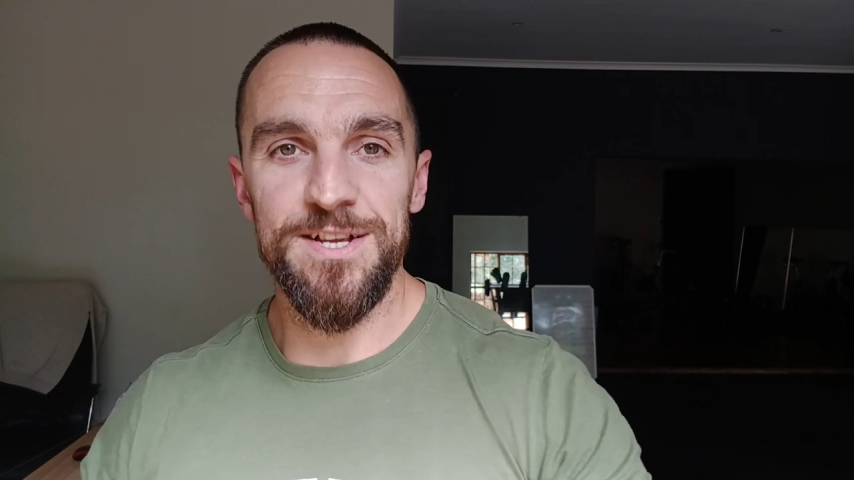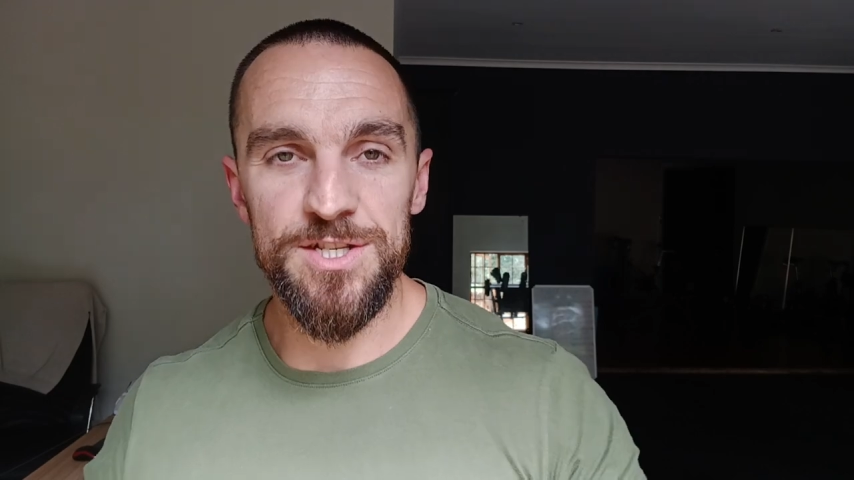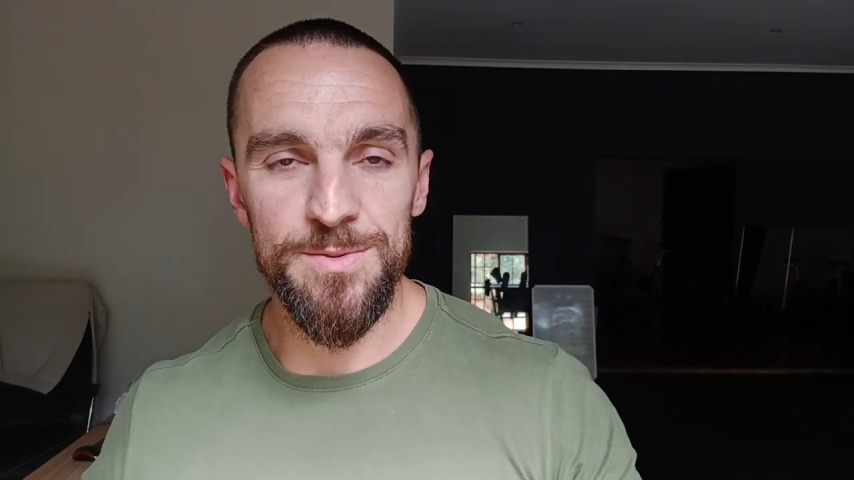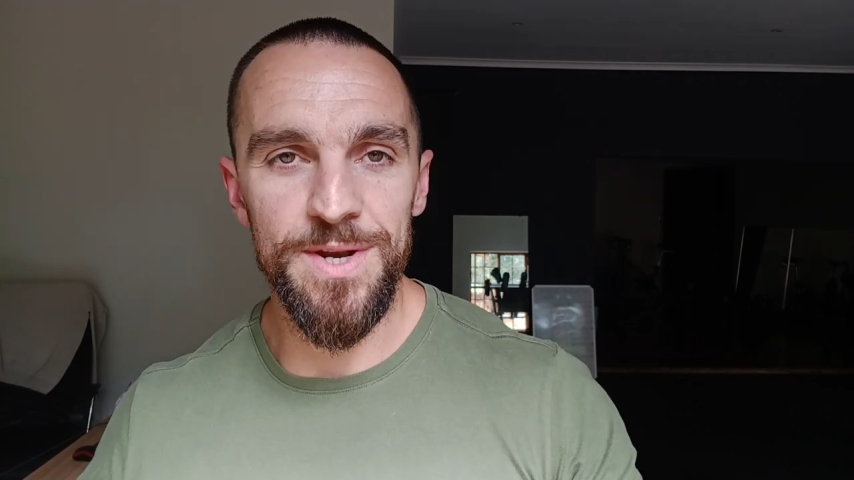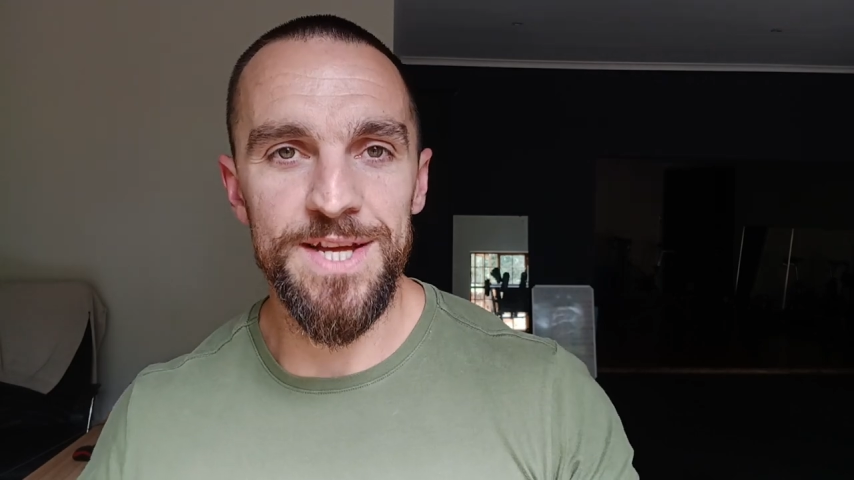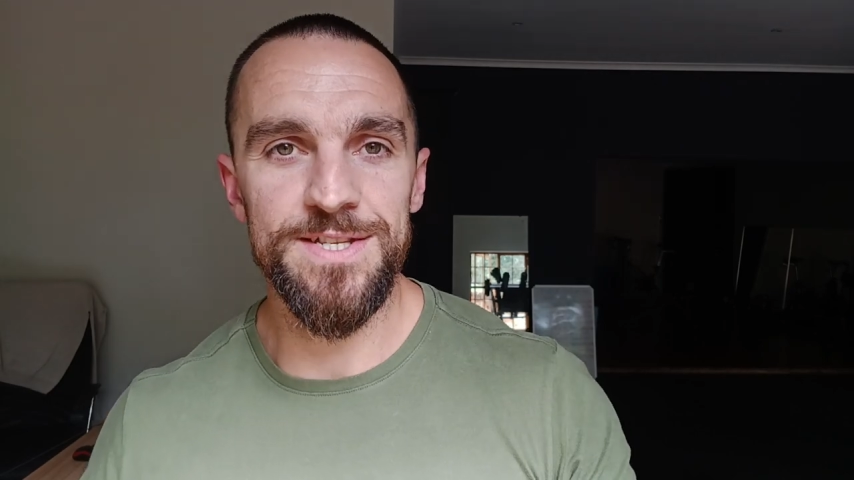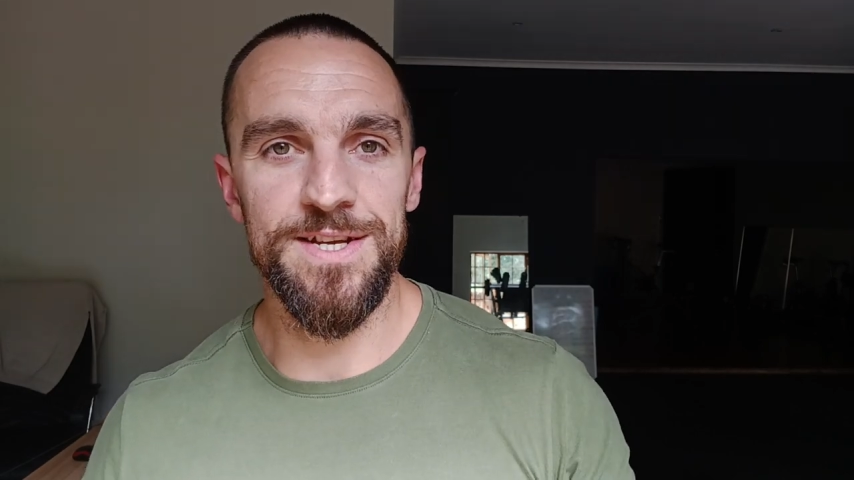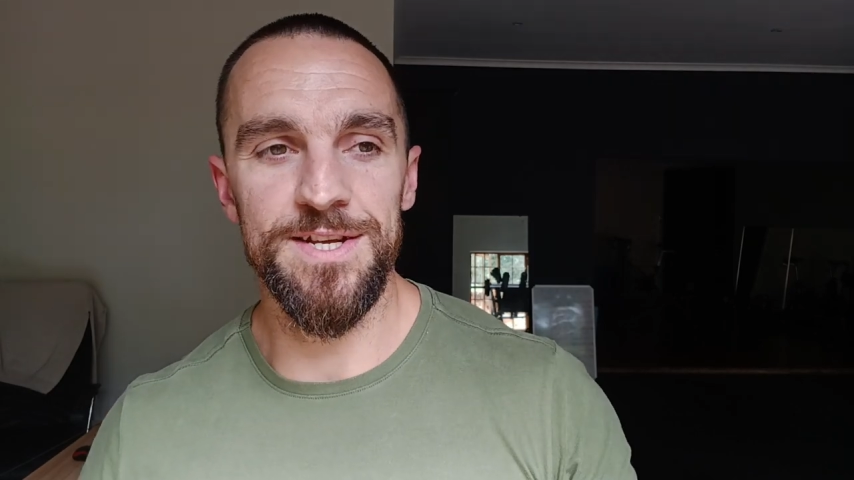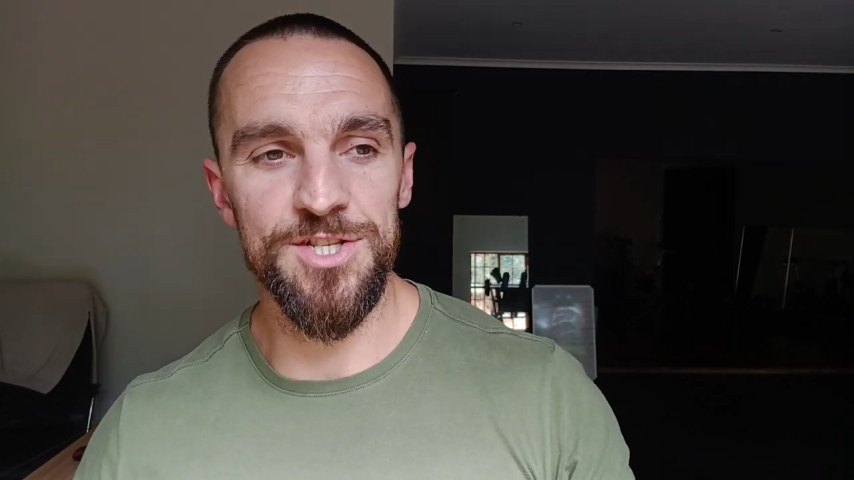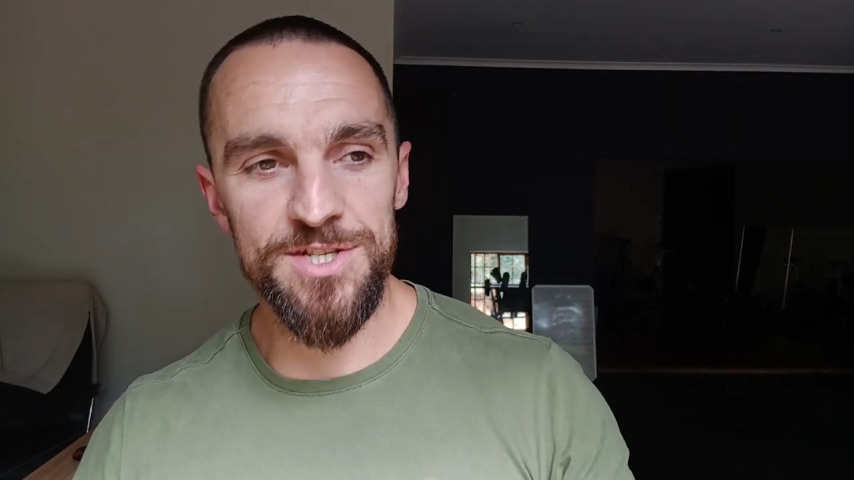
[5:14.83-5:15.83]
are
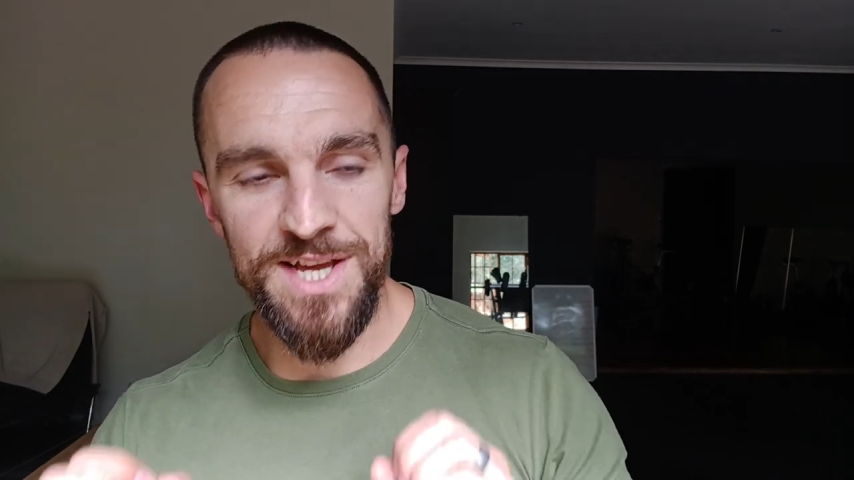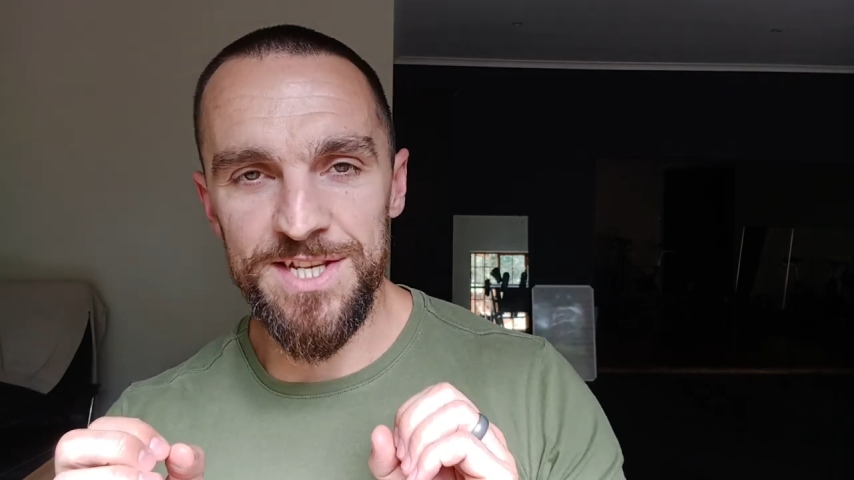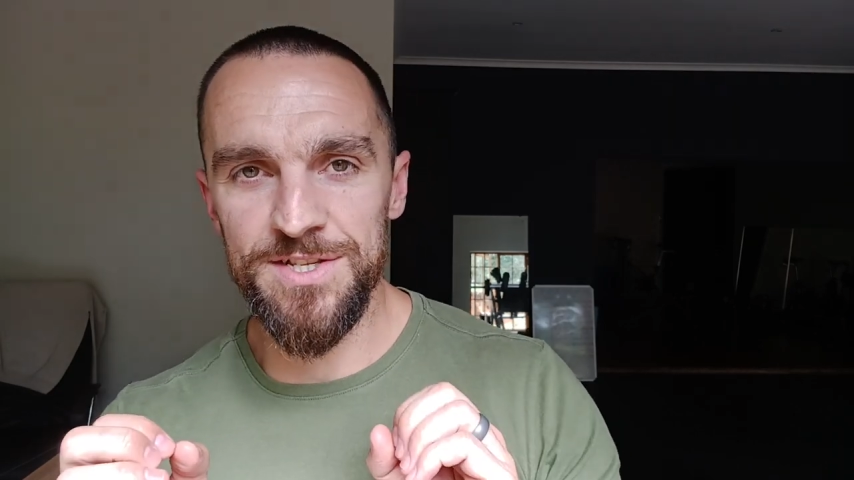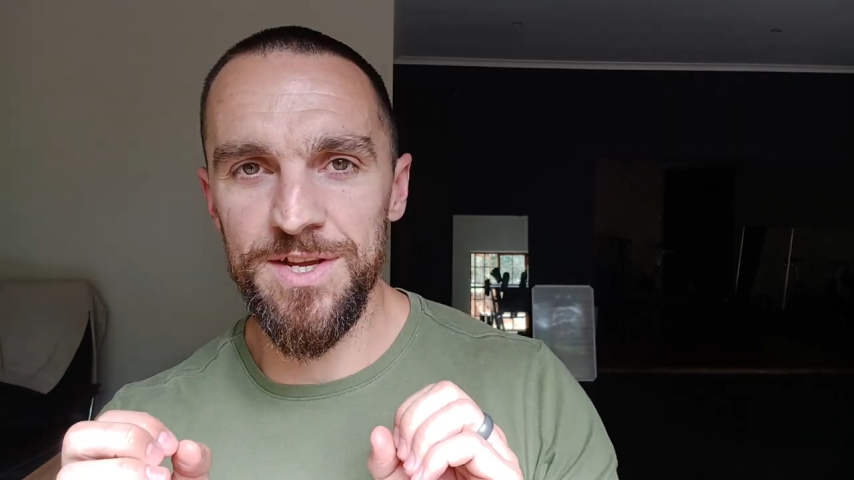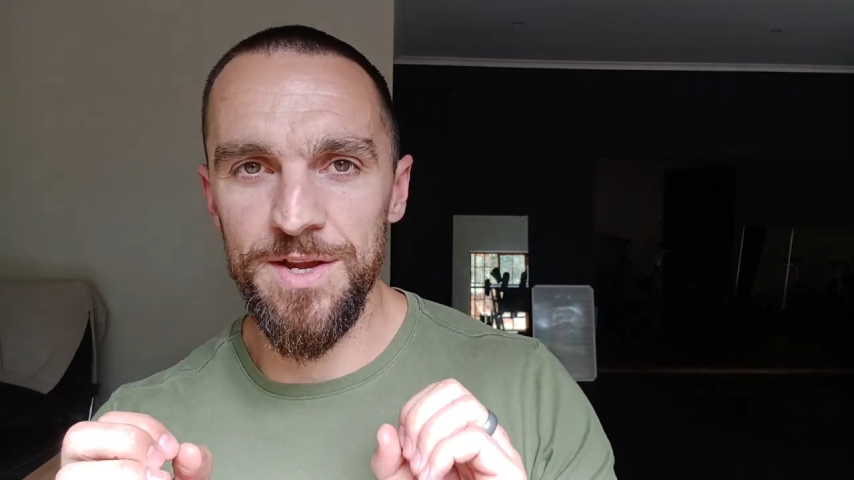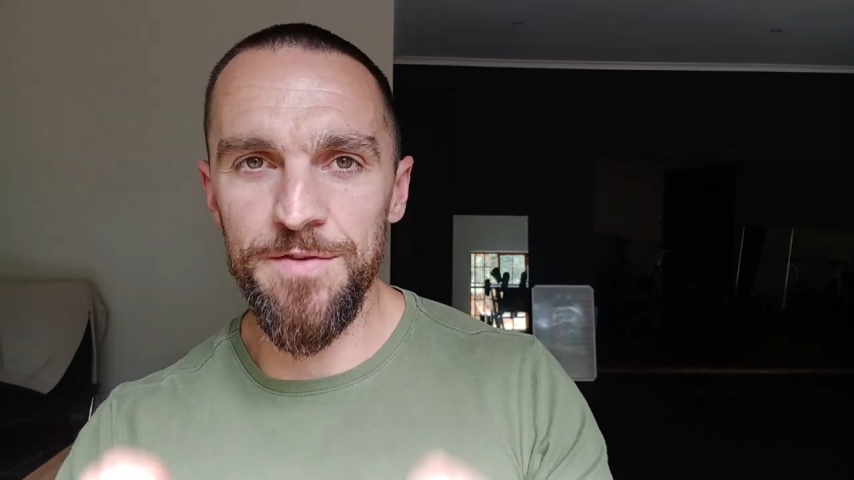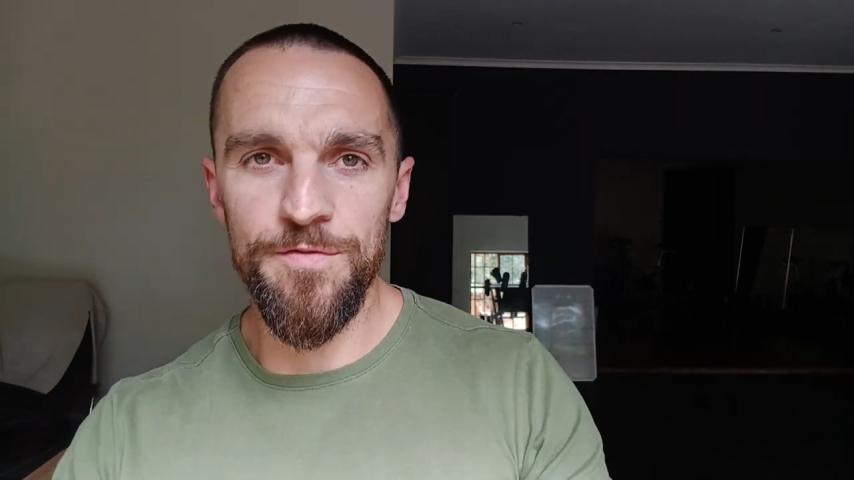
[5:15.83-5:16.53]
stimulating. It just has